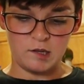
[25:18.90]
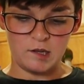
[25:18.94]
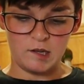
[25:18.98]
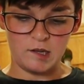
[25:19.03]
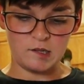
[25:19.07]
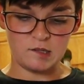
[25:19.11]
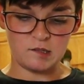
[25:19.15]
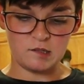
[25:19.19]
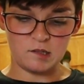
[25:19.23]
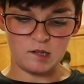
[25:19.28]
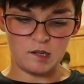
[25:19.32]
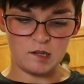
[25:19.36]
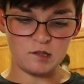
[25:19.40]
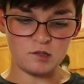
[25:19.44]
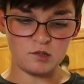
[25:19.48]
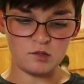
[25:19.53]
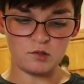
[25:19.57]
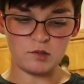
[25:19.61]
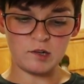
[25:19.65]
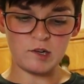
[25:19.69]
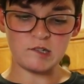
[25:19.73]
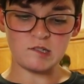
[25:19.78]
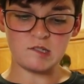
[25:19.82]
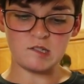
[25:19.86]
it's
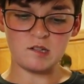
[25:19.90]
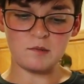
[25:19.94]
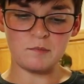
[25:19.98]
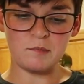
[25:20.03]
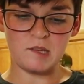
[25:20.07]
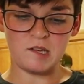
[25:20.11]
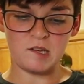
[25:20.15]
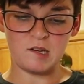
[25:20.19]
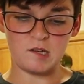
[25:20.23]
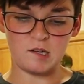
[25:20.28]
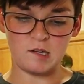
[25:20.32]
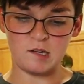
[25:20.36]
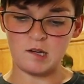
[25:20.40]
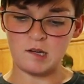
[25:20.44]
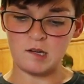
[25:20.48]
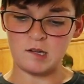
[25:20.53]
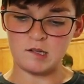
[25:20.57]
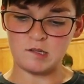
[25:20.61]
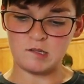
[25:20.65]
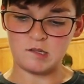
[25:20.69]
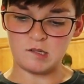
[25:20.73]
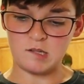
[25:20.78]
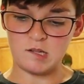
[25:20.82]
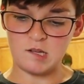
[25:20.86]
interesting
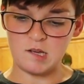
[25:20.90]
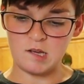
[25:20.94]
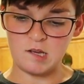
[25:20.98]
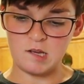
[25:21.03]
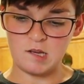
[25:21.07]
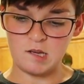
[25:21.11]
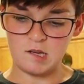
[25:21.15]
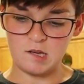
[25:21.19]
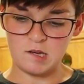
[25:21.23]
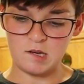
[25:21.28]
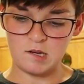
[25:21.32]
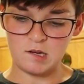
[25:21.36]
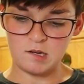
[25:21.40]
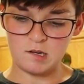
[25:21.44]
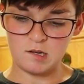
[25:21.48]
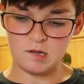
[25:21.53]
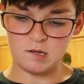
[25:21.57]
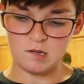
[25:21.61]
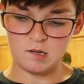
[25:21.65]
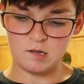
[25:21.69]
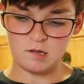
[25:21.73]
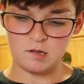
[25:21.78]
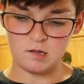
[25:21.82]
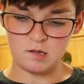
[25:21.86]
because the
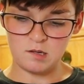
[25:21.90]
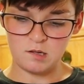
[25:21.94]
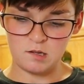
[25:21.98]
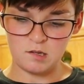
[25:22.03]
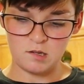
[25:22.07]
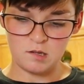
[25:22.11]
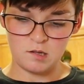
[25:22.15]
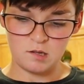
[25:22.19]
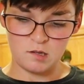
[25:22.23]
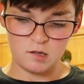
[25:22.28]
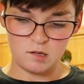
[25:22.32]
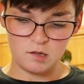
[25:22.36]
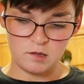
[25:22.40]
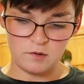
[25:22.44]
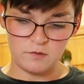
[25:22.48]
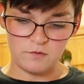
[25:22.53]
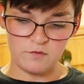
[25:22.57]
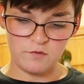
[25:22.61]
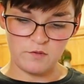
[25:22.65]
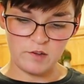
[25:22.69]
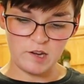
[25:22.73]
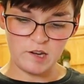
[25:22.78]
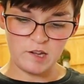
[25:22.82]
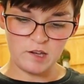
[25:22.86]

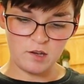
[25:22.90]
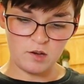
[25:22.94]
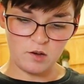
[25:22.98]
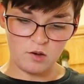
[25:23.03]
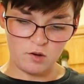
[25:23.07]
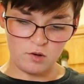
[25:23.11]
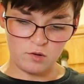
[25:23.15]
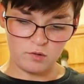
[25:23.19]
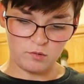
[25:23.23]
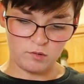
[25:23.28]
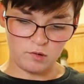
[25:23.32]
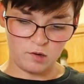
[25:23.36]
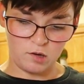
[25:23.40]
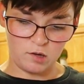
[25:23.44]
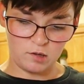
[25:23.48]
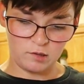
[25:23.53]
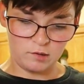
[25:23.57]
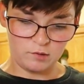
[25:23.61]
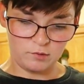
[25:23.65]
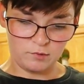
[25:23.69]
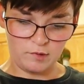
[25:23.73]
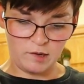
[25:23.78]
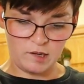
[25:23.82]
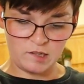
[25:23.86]
video
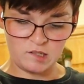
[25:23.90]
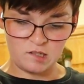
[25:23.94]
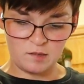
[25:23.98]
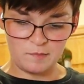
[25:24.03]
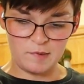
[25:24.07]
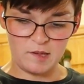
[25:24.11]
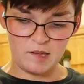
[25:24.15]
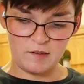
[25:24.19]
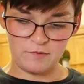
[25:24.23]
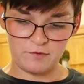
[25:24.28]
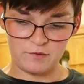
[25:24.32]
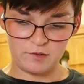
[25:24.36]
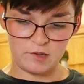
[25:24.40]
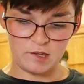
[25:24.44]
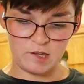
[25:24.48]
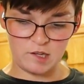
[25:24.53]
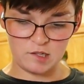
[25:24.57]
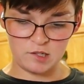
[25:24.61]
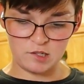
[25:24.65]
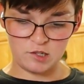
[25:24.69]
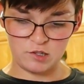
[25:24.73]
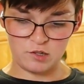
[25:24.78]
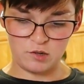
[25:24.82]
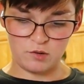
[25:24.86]
on the recipe for
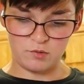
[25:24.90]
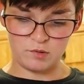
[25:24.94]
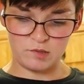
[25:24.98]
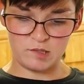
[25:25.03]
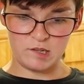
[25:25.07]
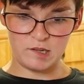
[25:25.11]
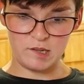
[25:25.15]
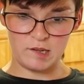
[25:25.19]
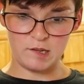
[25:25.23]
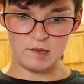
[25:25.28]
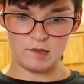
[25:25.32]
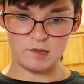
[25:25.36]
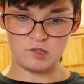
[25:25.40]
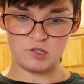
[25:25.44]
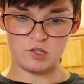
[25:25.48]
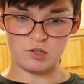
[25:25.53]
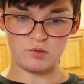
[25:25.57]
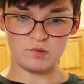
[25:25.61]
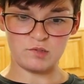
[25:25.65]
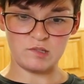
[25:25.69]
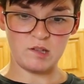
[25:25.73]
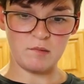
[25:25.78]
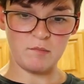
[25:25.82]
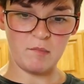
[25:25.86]
this shows
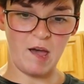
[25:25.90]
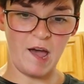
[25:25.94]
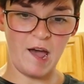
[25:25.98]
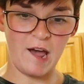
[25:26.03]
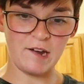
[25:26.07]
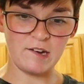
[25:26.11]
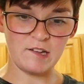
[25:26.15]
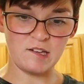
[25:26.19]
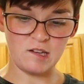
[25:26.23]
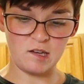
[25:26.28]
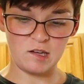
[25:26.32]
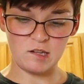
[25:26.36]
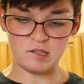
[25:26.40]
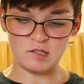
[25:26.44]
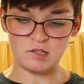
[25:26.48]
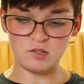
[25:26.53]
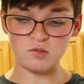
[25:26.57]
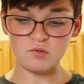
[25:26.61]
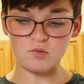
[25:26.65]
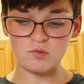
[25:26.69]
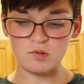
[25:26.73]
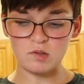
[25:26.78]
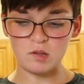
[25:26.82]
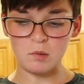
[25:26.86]
them adding it
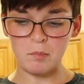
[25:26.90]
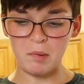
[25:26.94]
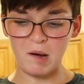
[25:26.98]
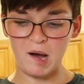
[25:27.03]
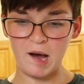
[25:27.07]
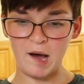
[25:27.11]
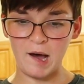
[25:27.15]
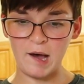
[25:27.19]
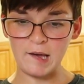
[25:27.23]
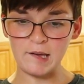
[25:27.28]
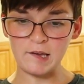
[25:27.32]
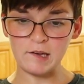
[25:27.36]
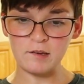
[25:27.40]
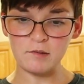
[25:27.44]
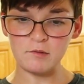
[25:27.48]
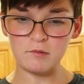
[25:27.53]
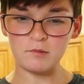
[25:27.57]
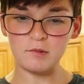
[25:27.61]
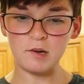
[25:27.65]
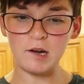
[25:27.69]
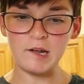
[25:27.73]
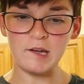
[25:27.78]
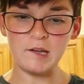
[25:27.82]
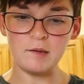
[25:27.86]
to the pie,
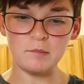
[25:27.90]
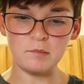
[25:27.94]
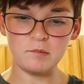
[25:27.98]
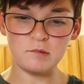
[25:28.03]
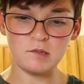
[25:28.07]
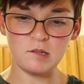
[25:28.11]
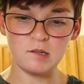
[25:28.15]
right?